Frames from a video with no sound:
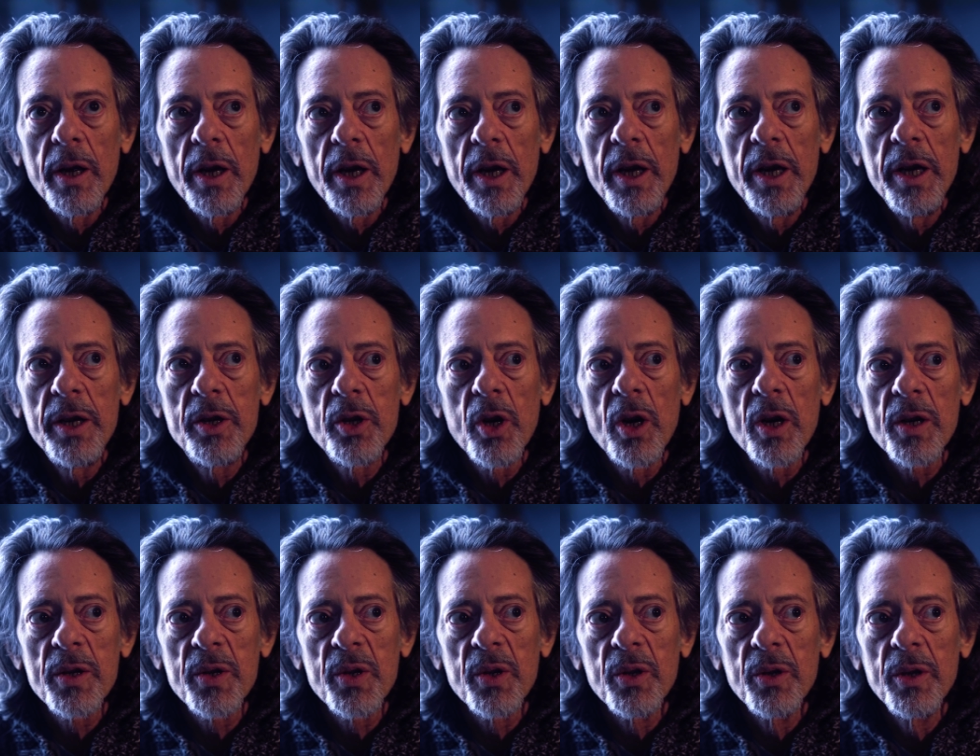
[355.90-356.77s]
he
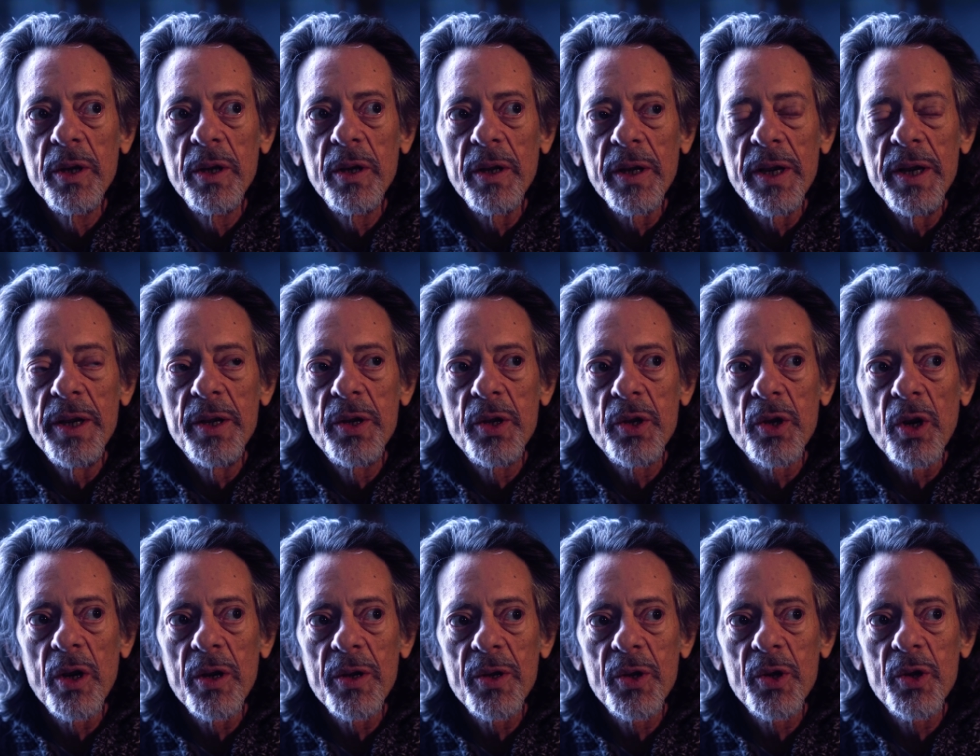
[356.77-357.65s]
talks a little he
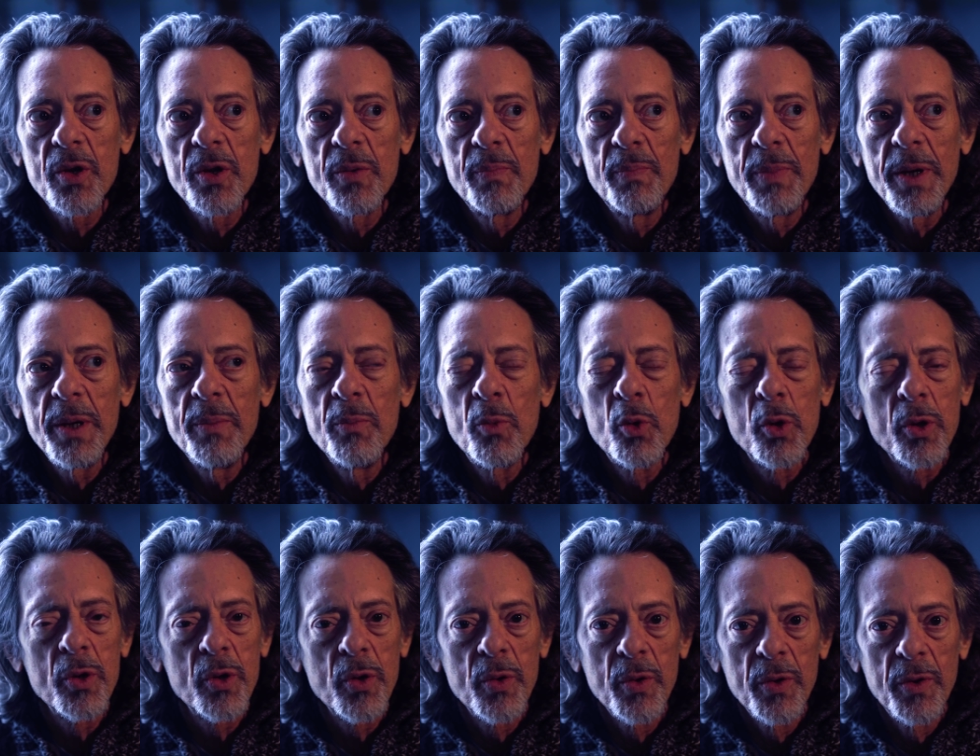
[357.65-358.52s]
starts to be
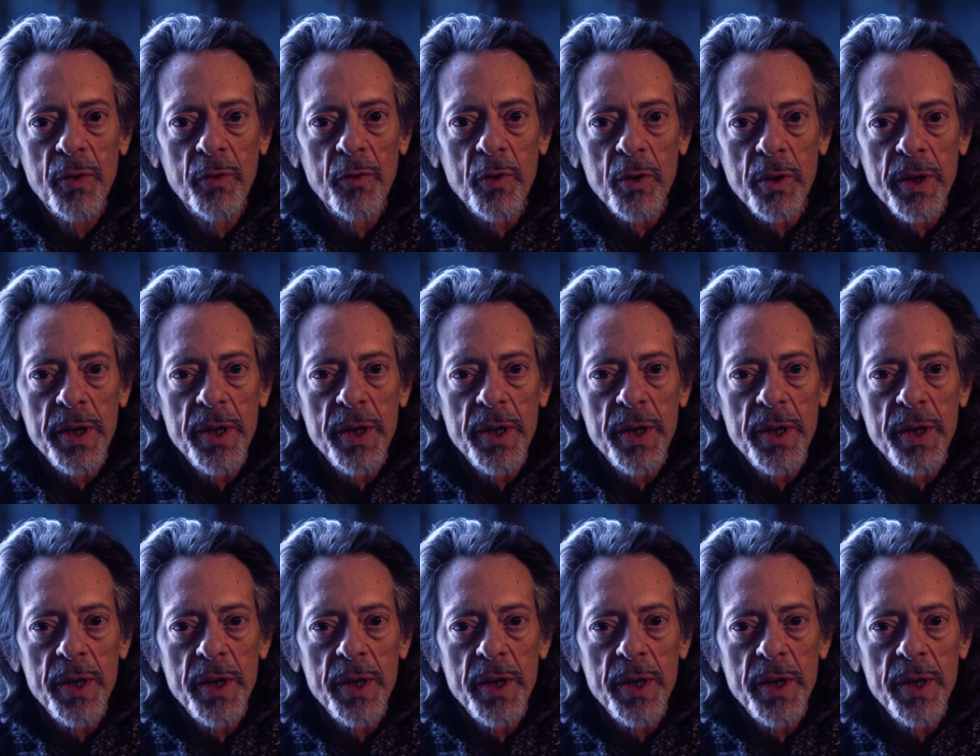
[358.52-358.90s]
more truthful